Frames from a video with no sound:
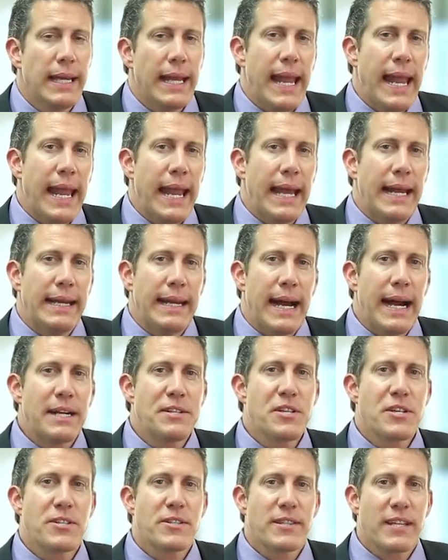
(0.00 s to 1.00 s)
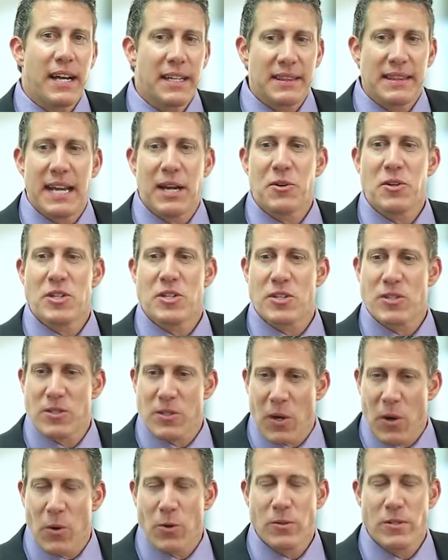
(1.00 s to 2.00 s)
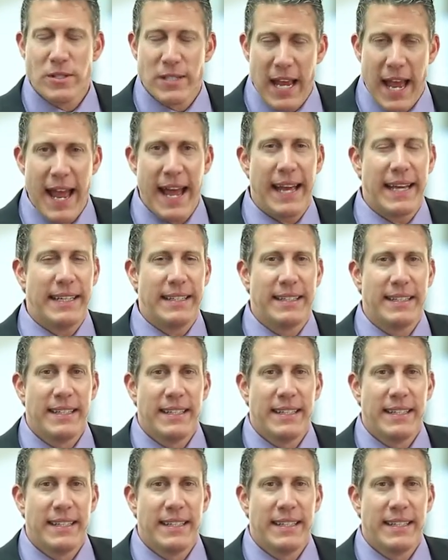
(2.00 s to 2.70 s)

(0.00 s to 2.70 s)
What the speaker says: And I just thought that was so sad.